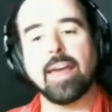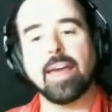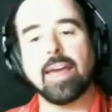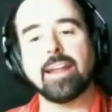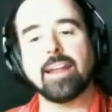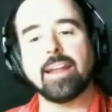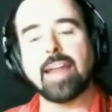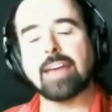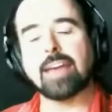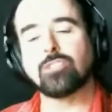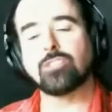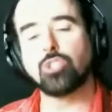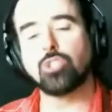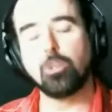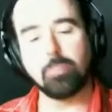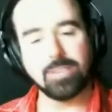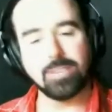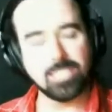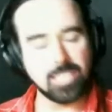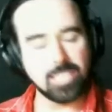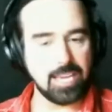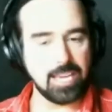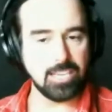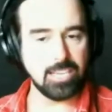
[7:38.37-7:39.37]
and as you've been
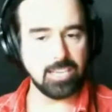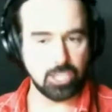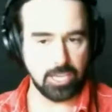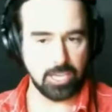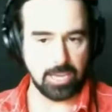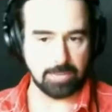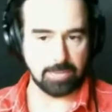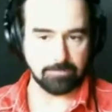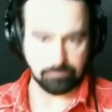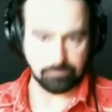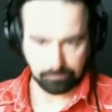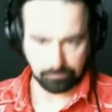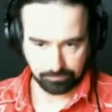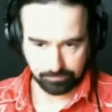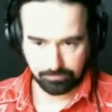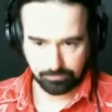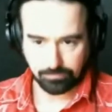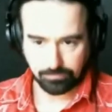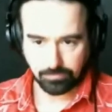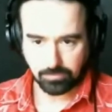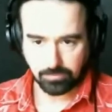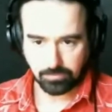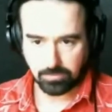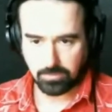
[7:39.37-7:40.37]
teaching,
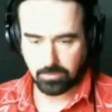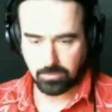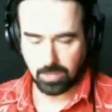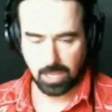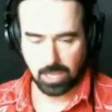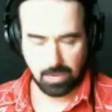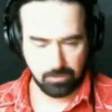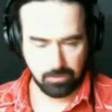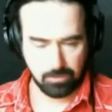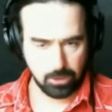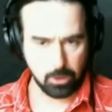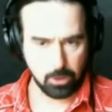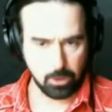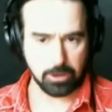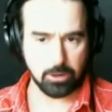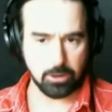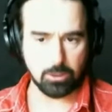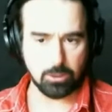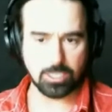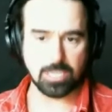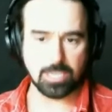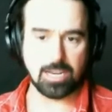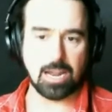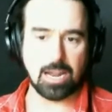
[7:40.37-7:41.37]
even though you're
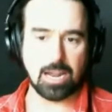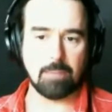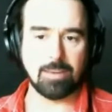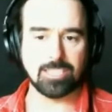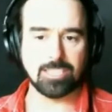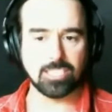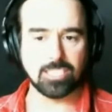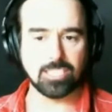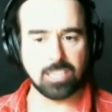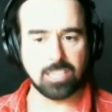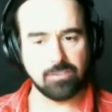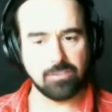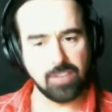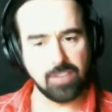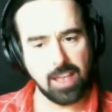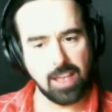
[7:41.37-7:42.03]
using a lot of my stuff,